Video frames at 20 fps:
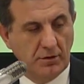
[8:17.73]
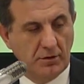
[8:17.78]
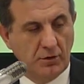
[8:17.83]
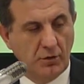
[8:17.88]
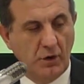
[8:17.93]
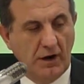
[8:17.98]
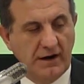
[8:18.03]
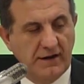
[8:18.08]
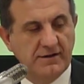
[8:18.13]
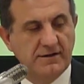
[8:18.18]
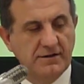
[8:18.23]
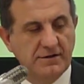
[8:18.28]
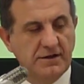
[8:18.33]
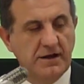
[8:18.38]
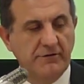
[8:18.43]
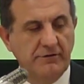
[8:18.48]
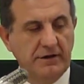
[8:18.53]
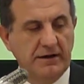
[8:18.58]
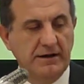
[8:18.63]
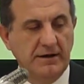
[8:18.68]

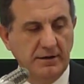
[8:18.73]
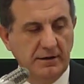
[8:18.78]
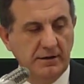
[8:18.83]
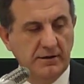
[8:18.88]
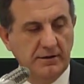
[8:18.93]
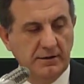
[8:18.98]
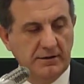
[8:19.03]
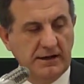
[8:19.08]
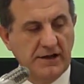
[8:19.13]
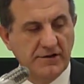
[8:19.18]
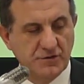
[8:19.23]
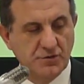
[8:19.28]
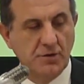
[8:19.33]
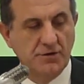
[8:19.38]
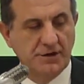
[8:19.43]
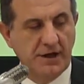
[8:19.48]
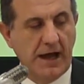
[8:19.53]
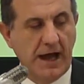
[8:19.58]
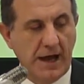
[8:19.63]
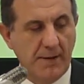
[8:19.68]
qualitatively, that's
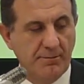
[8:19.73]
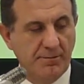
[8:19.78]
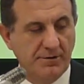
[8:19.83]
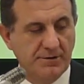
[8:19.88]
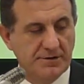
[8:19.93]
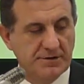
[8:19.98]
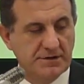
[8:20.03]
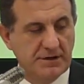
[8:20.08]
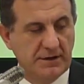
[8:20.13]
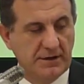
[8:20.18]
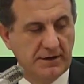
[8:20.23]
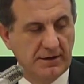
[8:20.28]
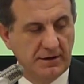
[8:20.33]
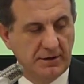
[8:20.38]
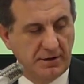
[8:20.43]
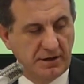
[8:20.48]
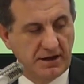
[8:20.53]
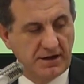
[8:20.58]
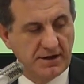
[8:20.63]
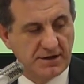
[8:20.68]
what happens.
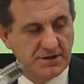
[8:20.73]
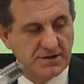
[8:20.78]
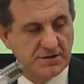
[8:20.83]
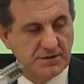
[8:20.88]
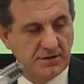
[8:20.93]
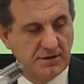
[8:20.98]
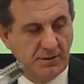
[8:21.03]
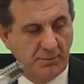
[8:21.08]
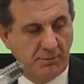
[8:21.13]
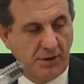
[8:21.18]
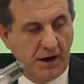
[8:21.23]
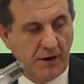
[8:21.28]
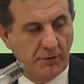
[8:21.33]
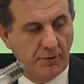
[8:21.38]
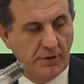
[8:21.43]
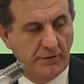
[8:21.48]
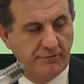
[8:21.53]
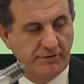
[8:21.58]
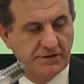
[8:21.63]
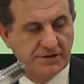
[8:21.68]
The
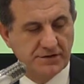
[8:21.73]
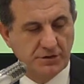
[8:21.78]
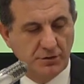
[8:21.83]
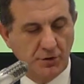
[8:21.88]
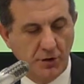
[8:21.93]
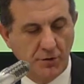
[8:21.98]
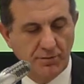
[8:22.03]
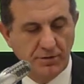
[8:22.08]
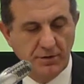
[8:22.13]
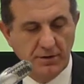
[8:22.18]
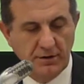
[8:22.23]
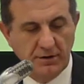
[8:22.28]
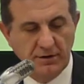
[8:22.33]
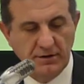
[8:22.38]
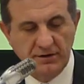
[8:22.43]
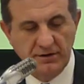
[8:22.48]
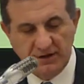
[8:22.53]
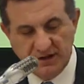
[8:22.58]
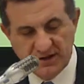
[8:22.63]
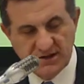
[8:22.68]
power of this group
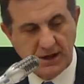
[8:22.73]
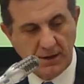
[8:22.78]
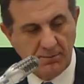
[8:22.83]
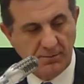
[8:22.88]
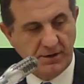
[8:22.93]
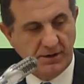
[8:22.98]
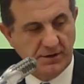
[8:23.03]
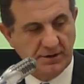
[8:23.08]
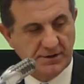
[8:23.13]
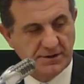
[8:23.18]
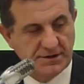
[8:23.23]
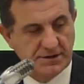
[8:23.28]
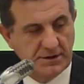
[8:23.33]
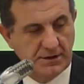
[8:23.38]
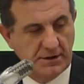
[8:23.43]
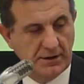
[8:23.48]
disappears.